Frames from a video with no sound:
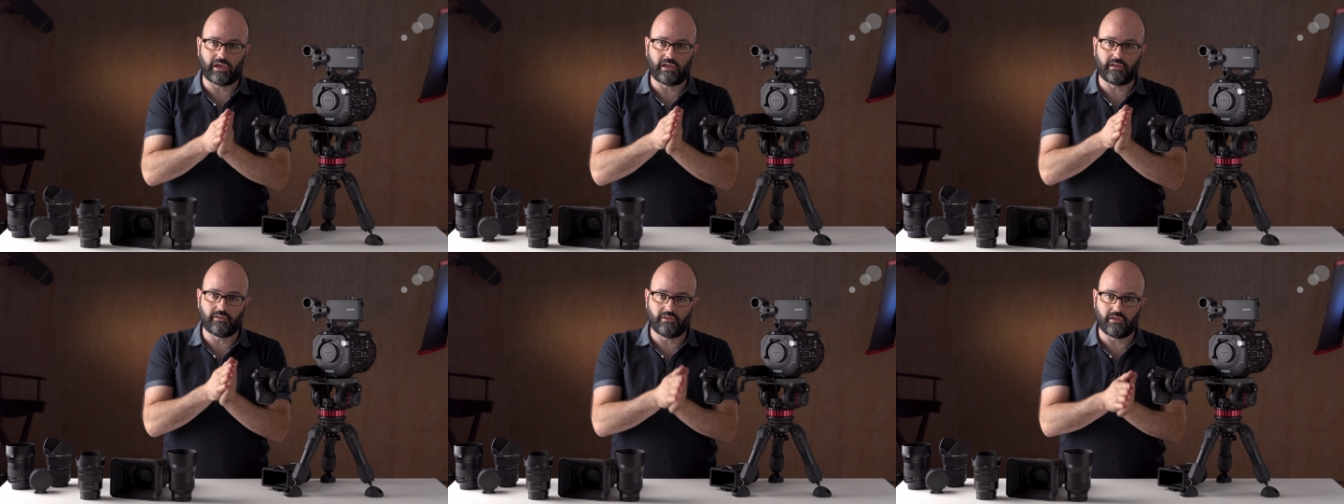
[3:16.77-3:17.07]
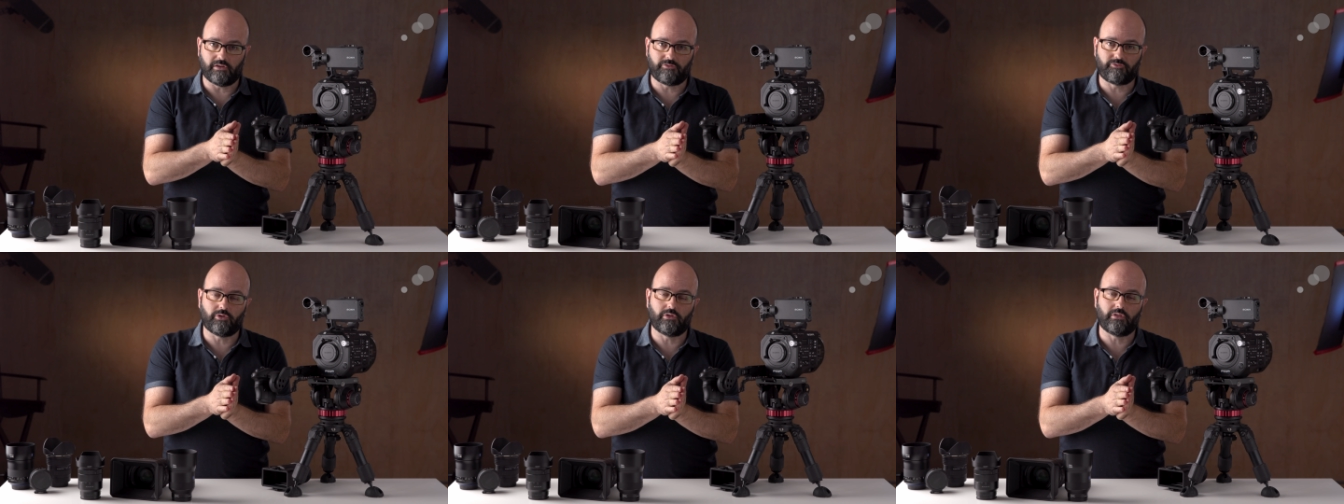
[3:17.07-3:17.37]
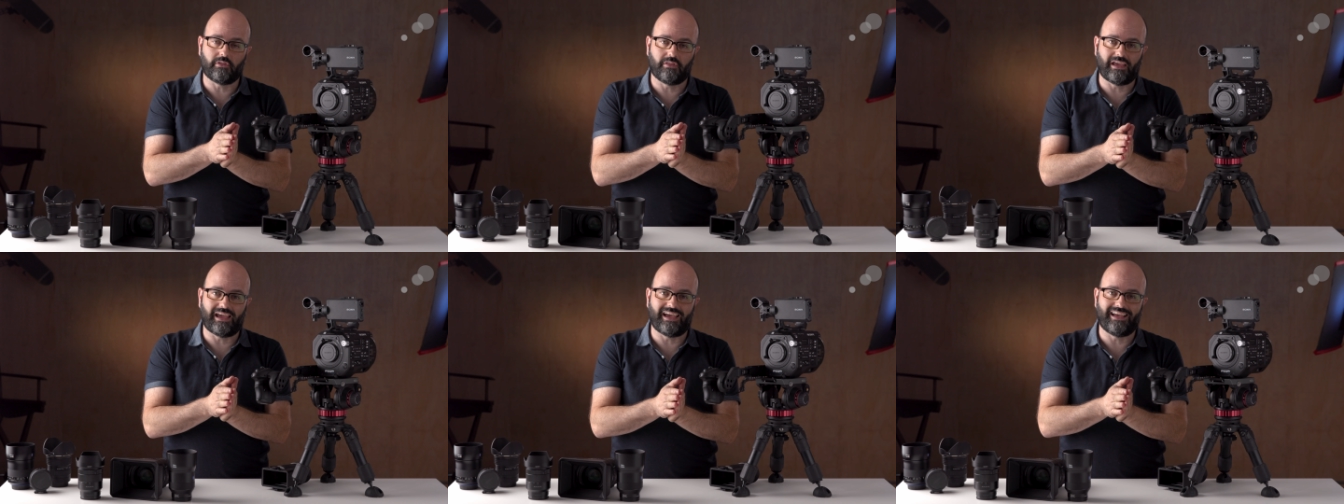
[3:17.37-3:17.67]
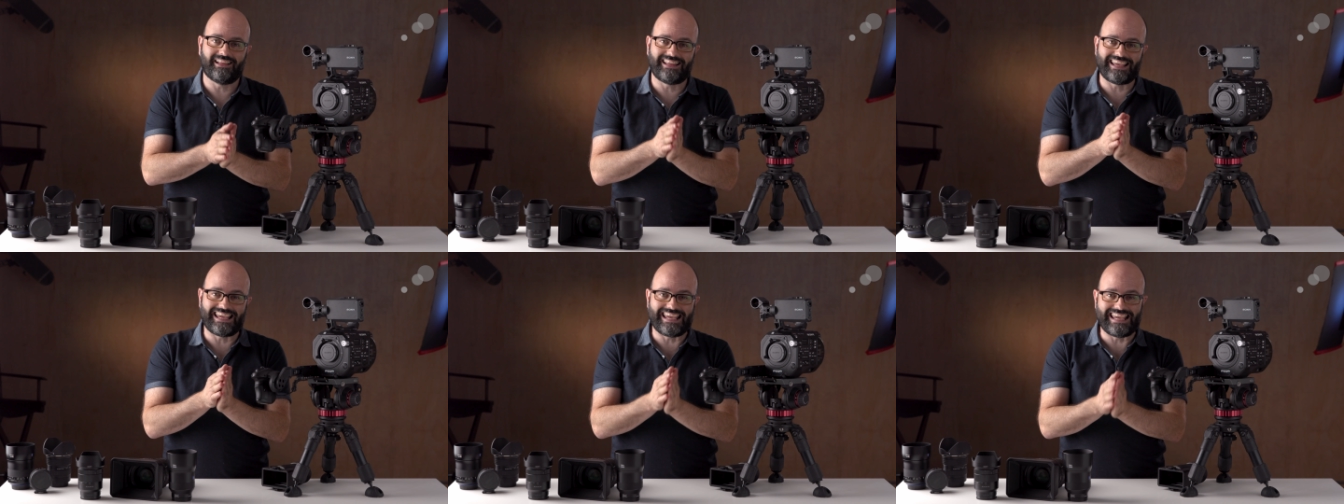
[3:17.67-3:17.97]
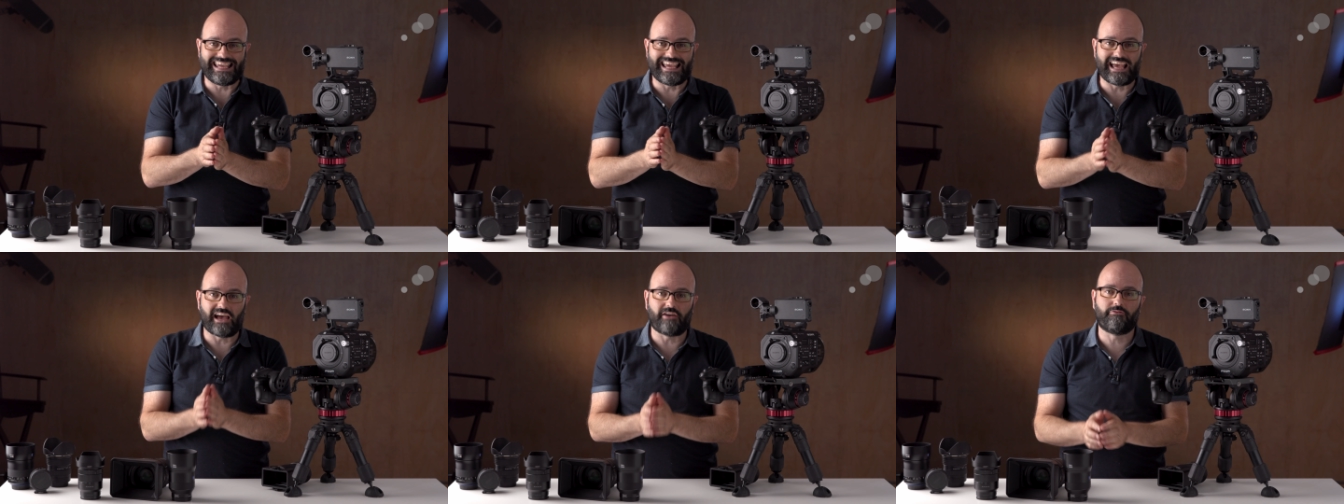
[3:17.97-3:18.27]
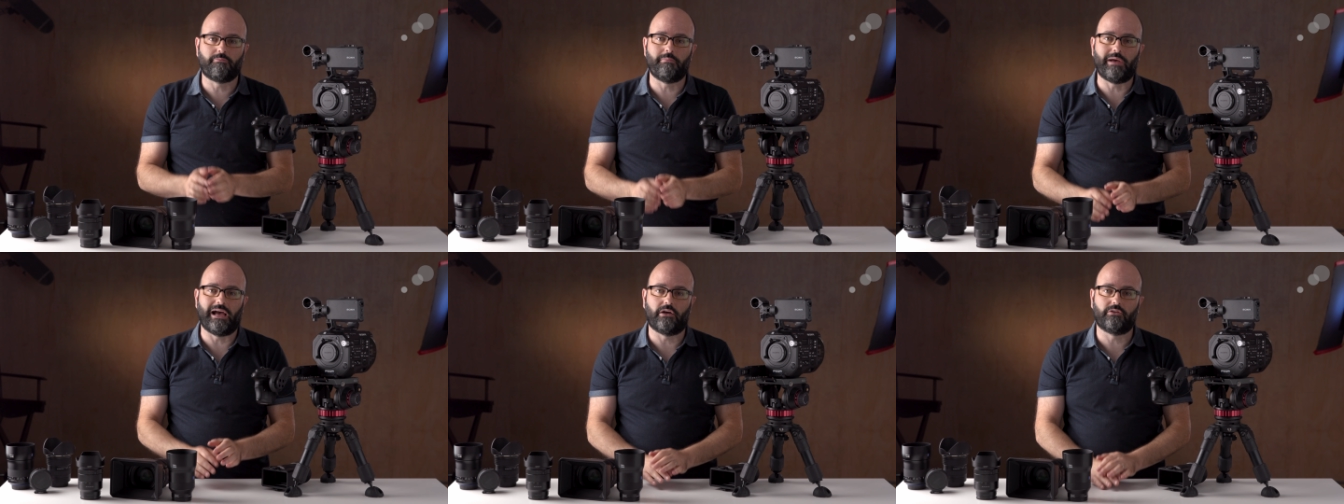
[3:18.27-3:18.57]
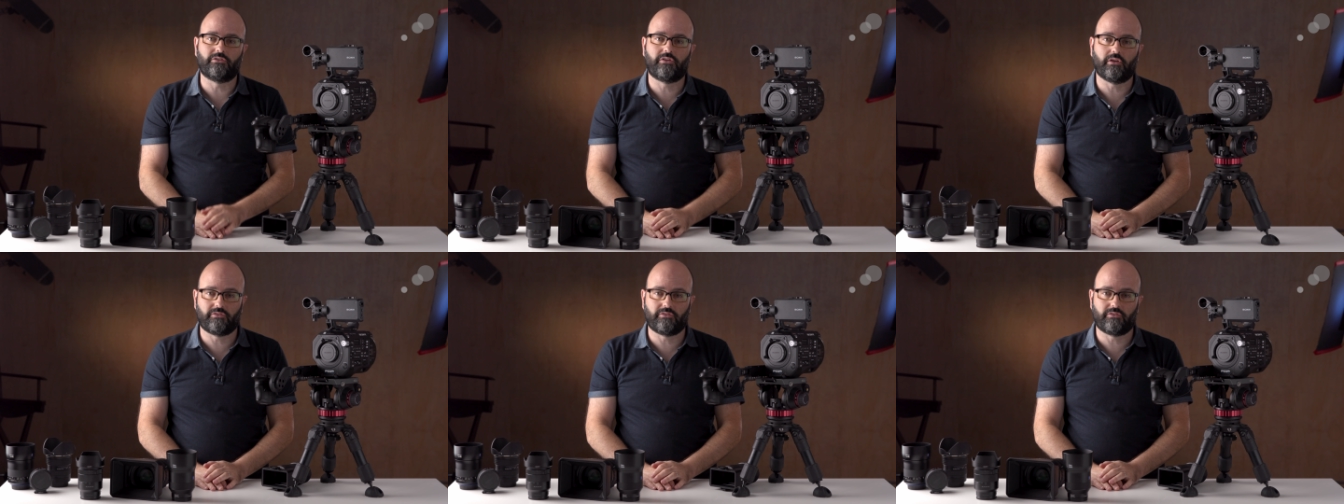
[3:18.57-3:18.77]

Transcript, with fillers: a different than EF mount